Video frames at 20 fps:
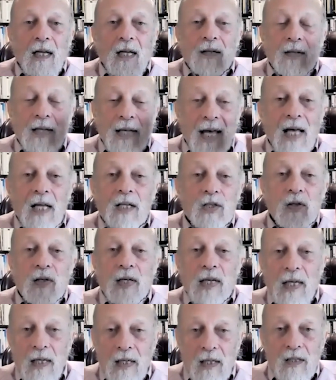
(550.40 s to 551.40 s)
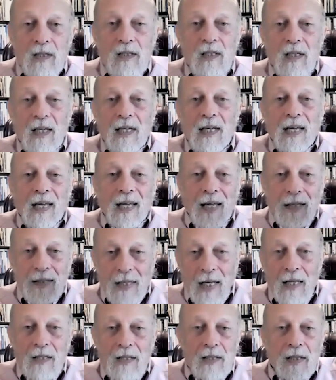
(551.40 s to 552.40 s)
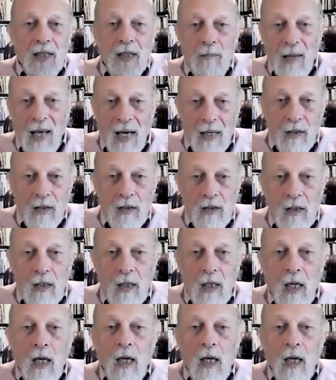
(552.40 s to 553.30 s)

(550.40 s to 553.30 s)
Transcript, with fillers: And the answer is intensity matters.